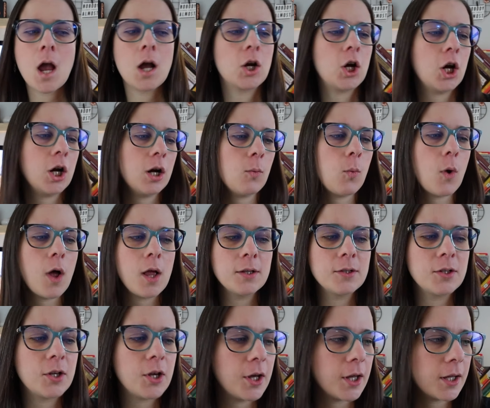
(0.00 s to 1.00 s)

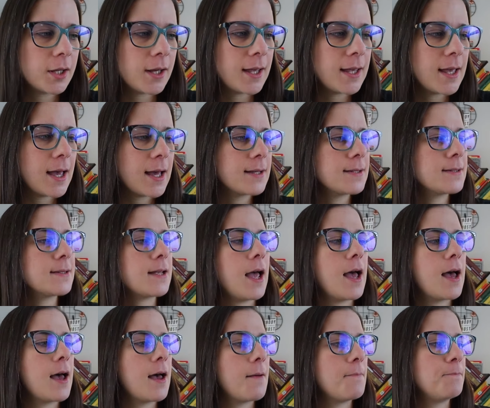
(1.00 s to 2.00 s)
Kerwald Cook, I guess.
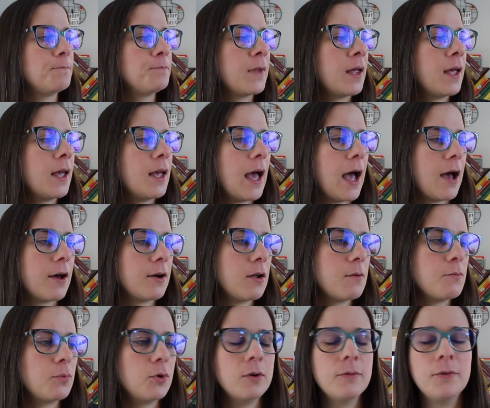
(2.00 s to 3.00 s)
How to
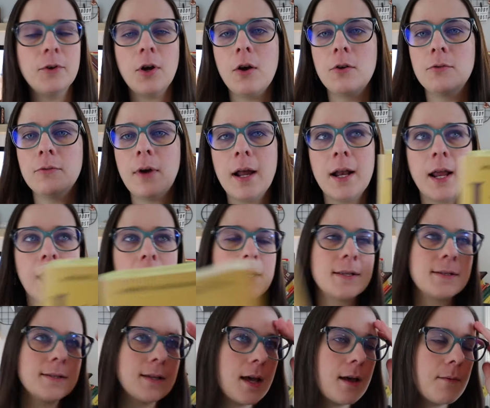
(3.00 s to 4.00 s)
Improve Your Own Writing.
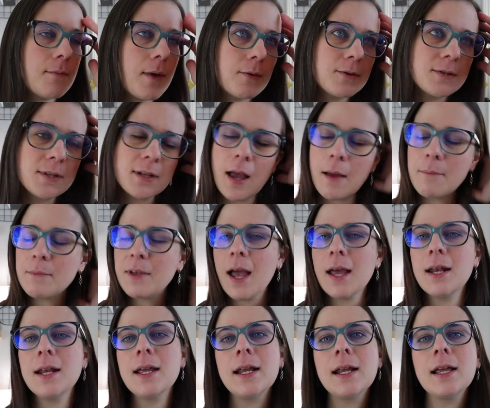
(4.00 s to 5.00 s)
It's I'm
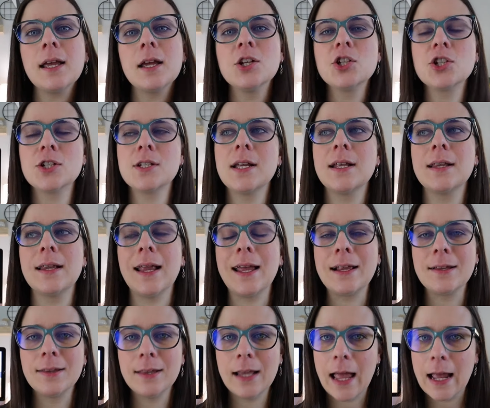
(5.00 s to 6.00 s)
kind of getting interested in
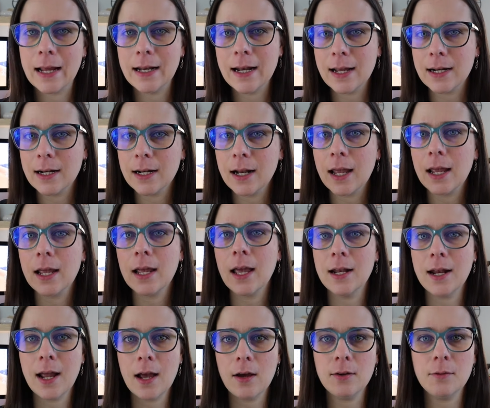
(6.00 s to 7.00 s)
like line editing
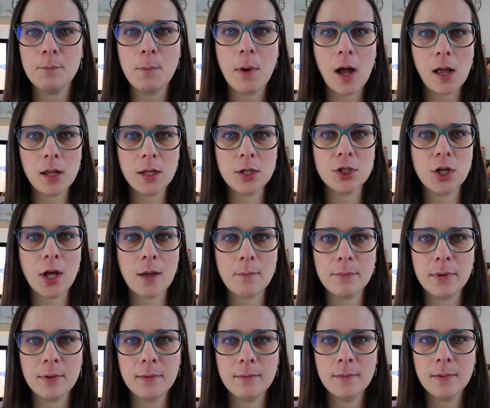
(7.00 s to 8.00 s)
and how to polish
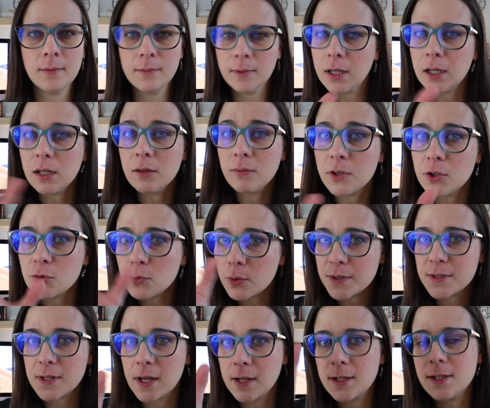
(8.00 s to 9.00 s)
up individual
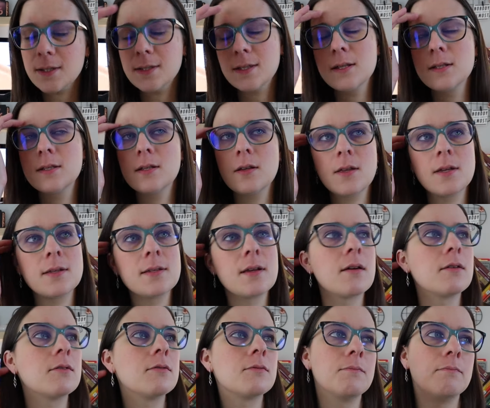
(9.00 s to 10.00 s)
sentences so they
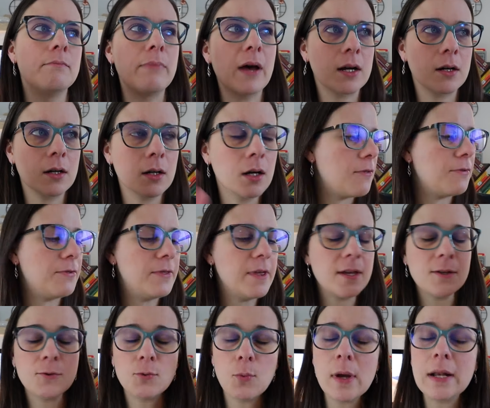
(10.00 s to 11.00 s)
sound better.
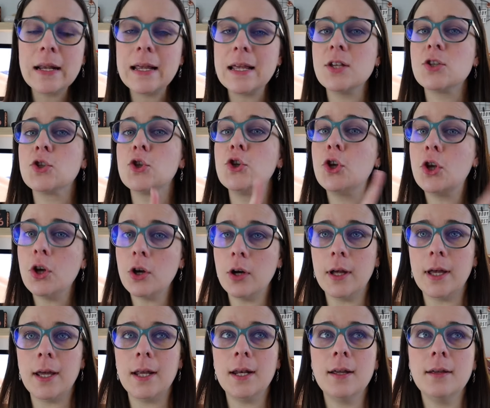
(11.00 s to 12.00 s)
This one is
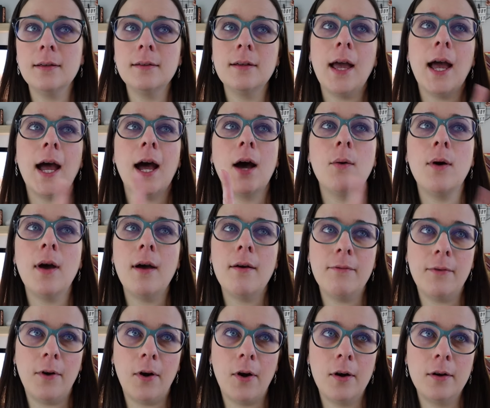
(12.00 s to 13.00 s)
good.
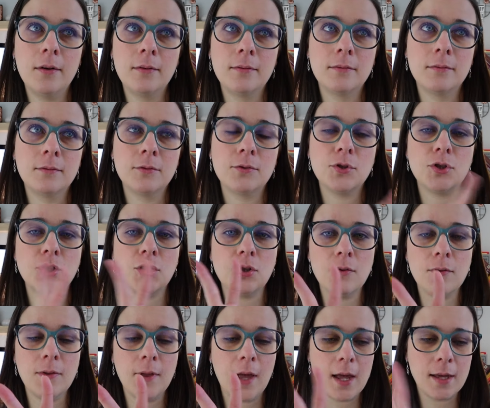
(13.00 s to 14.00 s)
However,
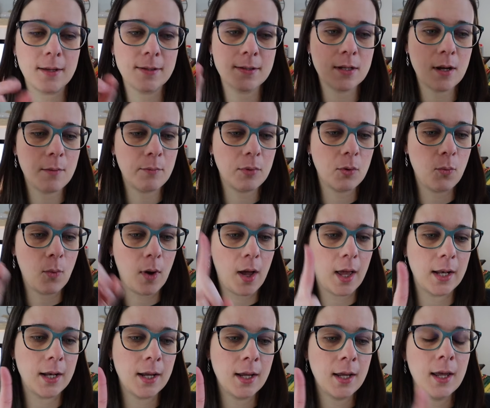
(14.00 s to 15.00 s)
two things. Number
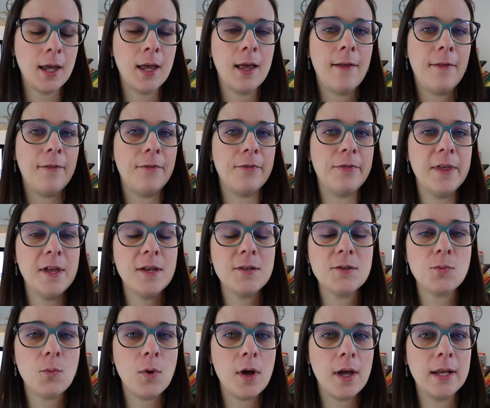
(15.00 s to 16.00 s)
one,
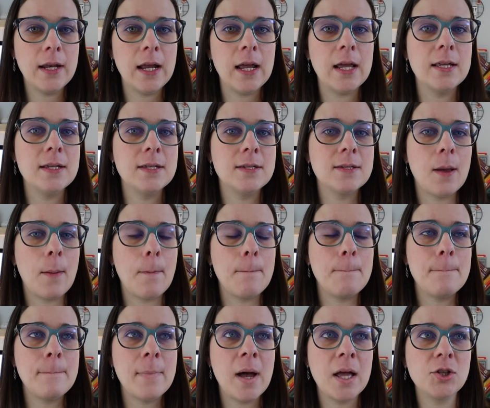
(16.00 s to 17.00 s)
this one is
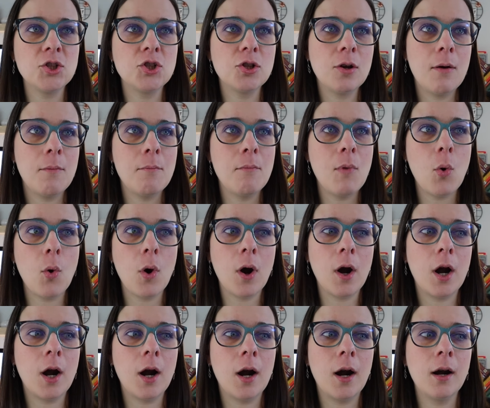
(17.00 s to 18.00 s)
much
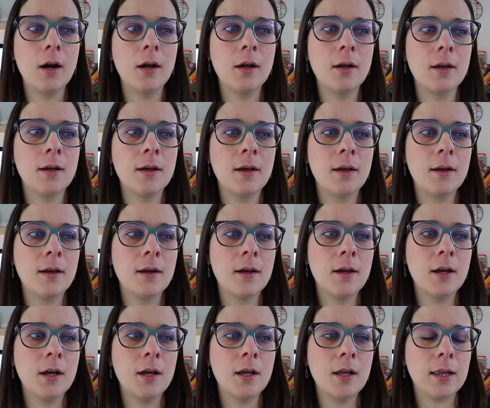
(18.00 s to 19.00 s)
more
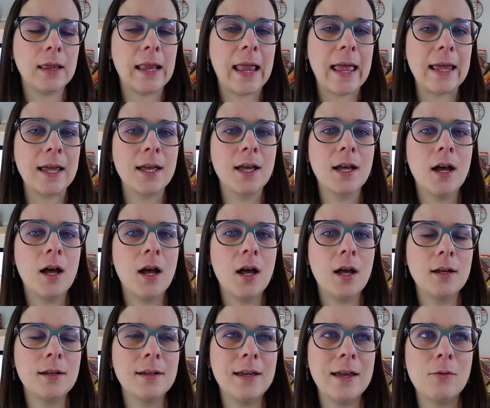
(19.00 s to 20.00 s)
like,
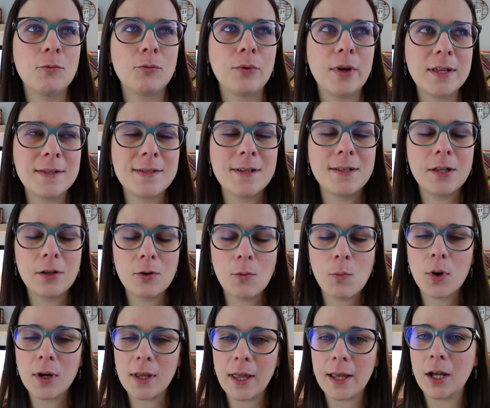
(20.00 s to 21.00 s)
it reads a little
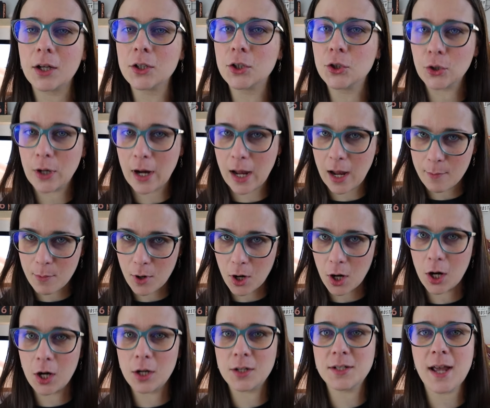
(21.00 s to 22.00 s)
more like a
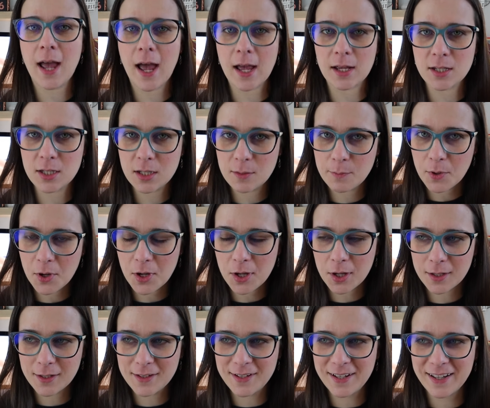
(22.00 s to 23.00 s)
grammar
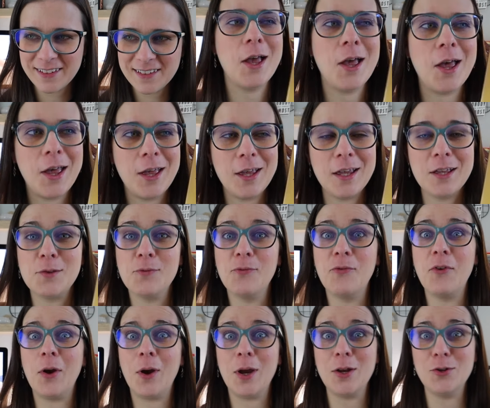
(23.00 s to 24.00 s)
textbook. It's
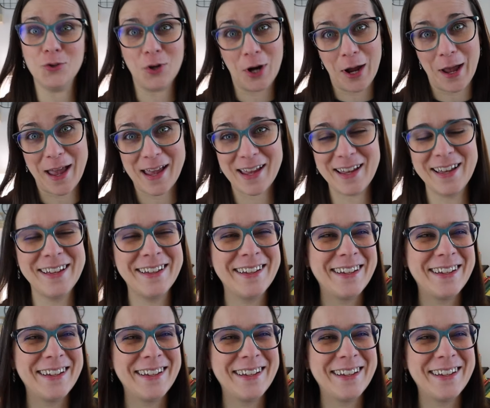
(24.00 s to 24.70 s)
very dry.